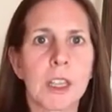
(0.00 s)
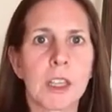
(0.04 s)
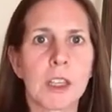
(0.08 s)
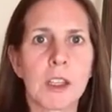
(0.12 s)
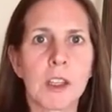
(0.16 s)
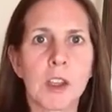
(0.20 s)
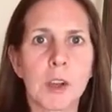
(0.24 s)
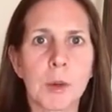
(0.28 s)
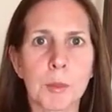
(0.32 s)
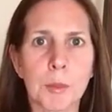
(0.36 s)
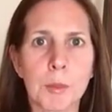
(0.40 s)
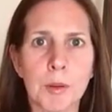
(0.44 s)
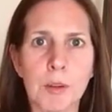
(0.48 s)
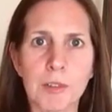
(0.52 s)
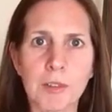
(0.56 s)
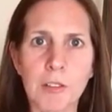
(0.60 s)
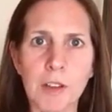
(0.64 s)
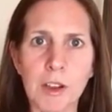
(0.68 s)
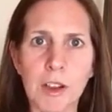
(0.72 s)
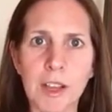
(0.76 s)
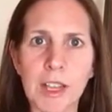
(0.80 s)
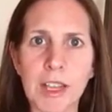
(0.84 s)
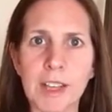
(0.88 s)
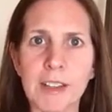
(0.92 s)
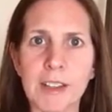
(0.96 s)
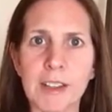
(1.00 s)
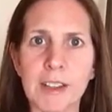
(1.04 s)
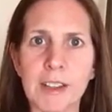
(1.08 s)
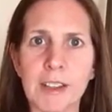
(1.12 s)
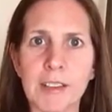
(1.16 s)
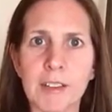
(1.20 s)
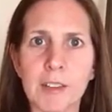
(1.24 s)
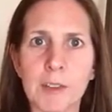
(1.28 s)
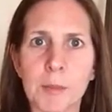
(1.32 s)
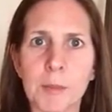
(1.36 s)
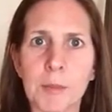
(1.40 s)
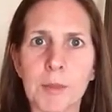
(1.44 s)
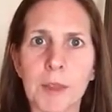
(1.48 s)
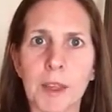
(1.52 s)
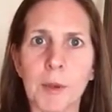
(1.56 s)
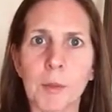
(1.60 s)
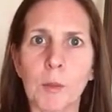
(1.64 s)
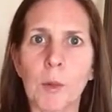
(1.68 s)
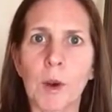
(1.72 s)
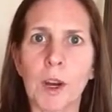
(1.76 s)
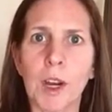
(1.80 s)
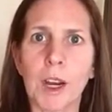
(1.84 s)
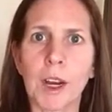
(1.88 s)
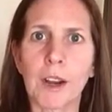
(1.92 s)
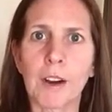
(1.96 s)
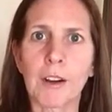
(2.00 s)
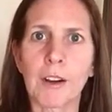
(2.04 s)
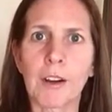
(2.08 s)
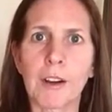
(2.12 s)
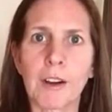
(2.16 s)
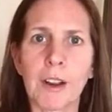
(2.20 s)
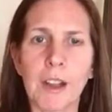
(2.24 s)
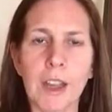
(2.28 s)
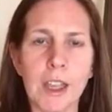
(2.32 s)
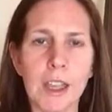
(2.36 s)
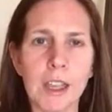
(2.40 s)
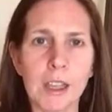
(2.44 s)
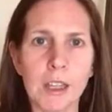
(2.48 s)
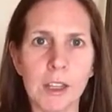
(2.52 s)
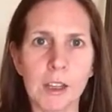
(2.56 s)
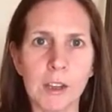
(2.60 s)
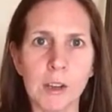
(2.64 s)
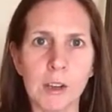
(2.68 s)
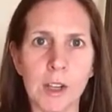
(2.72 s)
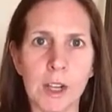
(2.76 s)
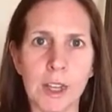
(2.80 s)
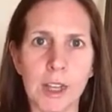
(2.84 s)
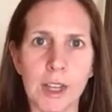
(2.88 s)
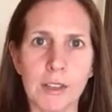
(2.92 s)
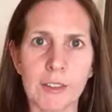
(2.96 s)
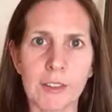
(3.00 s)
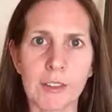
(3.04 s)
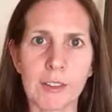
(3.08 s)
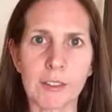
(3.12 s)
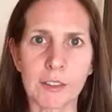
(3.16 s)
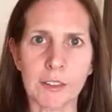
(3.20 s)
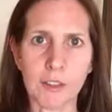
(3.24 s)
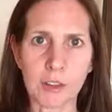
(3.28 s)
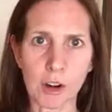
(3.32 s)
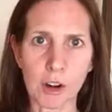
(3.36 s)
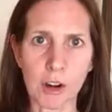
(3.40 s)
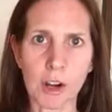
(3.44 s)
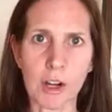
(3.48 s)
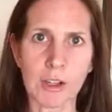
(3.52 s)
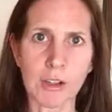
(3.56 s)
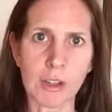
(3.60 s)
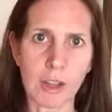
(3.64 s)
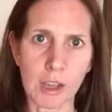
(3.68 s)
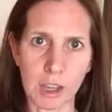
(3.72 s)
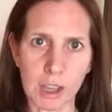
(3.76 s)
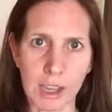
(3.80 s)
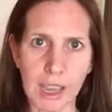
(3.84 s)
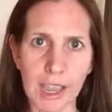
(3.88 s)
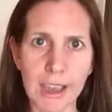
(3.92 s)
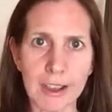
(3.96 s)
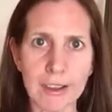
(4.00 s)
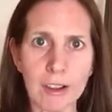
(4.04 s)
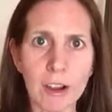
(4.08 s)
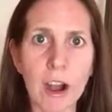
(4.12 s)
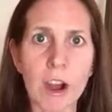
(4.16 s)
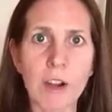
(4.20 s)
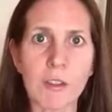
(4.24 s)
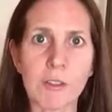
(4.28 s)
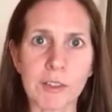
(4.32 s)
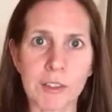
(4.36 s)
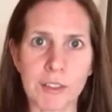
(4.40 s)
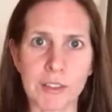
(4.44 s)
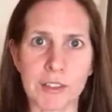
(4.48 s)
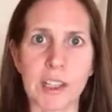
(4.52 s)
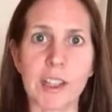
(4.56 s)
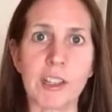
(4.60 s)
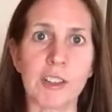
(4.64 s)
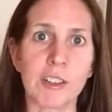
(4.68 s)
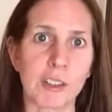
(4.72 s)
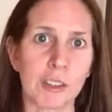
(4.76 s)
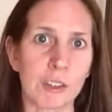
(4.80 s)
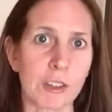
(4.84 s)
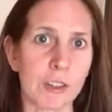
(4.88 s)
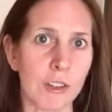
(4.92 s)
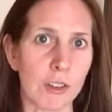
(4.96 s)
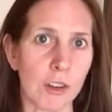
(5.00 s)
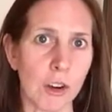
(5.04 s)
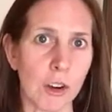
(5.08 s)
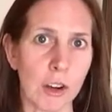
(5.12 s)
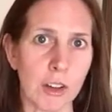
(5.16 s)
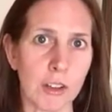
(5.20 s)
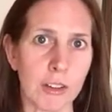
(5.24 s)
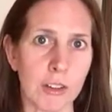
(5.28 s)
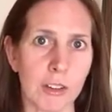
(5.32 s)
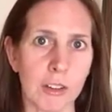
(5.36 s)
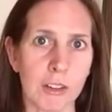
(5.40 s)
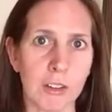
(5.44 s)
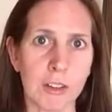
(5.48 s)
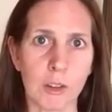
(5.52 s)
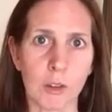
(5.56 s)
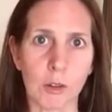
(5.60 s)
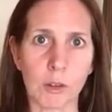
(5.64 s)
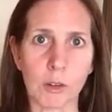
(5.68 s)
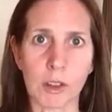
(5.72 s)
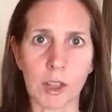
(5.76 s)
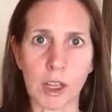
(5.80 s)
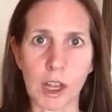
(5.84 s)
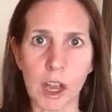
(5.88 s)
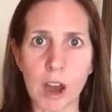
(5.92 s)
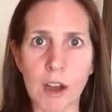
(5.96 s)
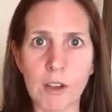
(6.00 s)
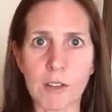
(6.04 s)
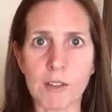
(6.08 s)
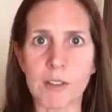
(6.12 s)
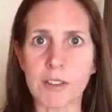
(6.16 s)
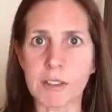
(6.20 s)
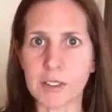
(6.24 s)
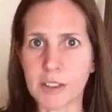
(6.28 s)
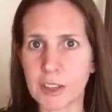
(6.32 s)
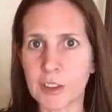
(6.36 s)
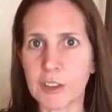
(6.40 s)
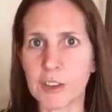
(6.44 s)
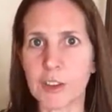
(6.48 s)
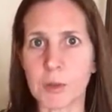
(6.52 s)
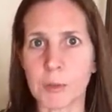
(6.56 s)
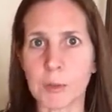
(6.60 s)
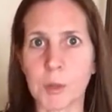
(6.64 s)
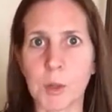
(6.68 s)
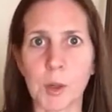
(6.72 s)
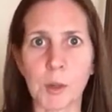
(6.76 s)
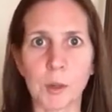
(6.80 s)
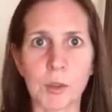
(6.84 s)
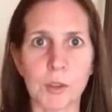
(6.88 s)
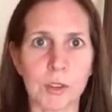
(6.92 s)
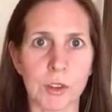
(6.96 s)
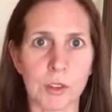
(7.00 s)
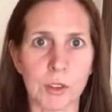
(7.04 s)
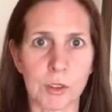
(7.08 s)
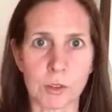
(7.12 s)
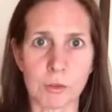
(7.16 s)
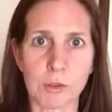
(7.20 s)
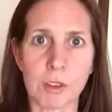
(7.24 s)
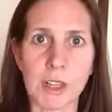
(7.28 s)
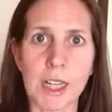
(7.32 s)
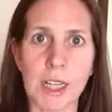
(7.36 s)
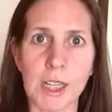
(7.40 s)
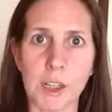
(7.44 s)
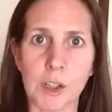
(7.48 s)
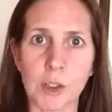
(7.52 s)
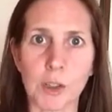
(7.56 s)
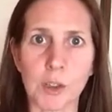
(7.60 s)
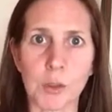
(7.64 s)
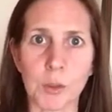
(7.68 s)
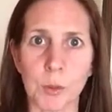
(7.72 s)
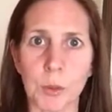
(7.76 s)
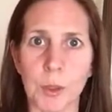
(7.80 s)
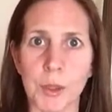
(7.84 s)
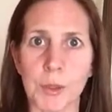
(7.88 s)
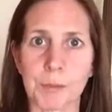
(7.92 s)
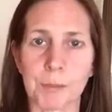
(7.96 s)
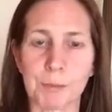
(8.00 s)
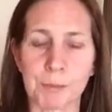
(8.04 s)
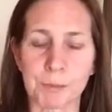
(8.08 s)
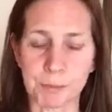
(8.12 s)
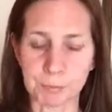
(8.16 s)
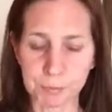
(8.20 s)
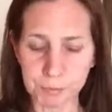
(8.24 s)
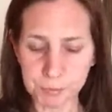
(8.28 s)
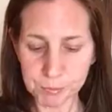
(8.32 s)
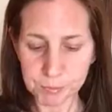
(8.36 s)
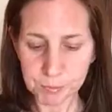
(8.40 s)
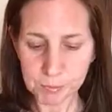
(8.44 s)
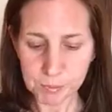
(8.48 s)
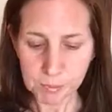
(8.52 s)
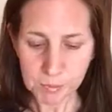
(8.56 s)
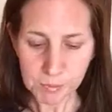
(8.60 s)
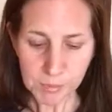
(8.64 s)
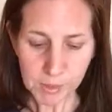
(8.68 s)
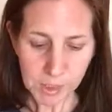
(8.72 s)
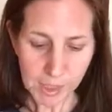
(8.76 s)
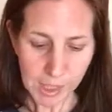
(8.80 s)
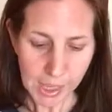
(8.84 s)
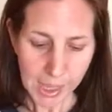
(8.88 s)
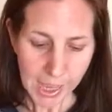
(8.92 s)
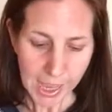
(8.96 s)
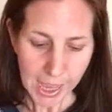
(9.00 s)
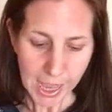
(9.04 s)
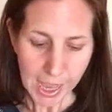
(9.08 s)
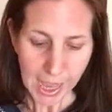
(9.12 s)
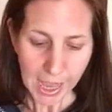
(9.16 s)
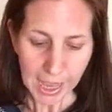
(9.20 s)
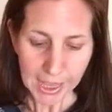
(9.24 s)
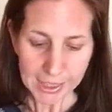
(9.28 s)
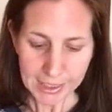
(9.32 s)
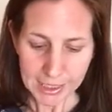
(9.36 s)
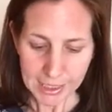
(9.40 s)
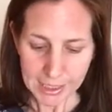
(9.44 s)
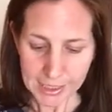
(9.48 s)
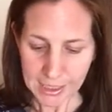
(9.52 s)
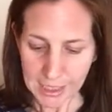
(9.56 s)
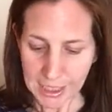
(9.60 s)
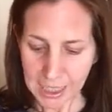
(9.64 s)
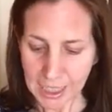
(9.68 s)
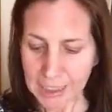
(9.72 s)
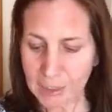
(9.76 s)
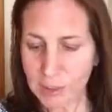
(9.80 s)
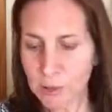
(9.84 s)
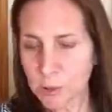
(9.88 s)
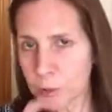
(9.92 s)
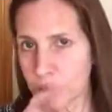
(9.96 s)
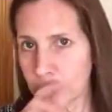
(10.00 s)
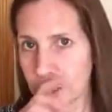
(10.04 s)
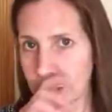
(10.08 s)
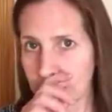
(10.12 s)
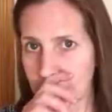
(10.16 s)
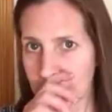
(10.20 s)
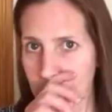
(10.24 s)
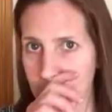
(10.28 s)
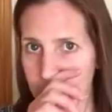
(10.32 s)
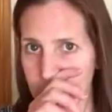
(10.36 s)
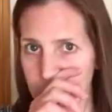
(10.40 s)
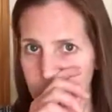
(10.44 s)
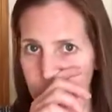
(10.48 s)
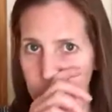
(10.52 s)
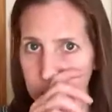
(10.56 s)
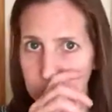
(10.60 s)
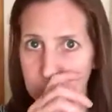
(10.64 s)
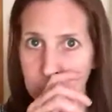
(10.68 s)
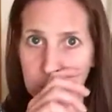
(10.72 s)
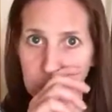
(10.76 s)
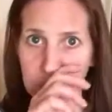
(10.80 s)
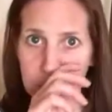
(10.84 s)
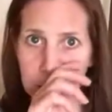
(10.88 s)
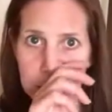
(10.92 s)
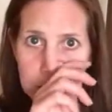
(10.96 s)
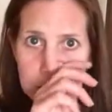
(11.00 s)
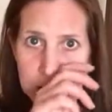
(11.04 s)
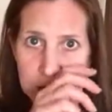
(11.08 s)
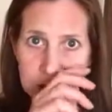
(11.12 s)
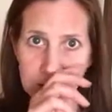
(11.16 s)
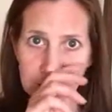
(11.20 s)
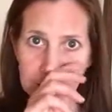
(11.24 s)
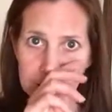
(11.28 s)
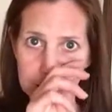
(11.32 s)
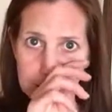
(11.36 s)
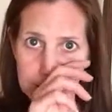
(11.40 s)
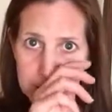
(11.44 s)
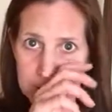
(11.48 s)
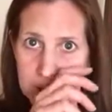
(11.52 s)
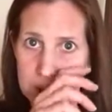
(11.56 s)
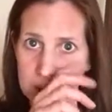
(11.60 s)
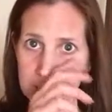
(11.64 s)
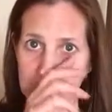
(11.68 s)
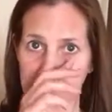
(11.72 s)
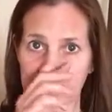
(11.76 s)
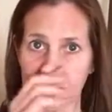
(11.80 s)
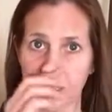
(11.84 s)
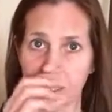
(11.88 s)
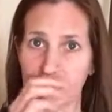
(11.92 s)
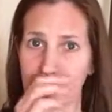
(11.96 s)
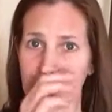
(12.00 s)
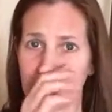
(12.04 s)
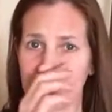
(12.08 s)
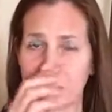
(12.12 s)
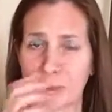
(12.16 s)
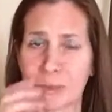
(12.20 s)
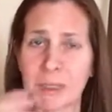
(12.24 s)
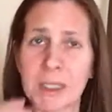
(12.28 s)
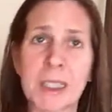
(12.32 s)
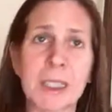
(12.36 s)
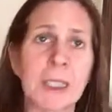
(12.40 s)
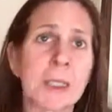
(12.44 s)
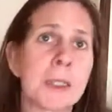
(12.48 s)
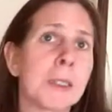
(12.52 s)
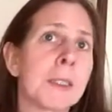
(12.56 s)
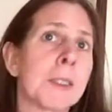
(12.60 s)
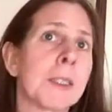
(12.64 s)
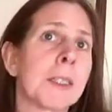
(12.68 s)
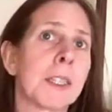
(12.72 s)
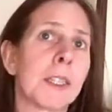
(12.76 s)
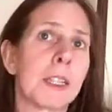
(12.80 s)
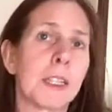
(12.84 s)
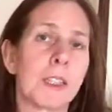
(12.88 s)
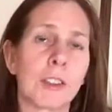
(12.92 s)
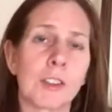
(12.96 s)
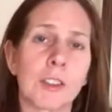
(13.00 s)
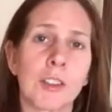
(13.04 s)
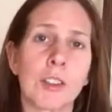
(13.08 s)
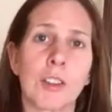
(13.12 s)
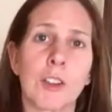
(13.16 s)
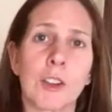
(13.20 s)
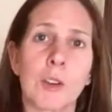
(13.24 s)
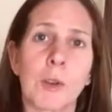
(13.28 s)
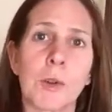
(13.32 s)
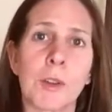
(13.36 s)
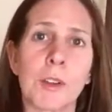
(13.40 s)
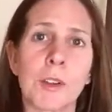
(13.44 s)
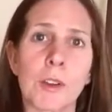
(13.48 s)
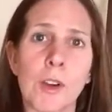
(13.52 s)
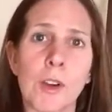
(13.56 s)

you're providing something where you can get conversation started. So the conversation post is a really good one. And then the last one is just promotions. So, we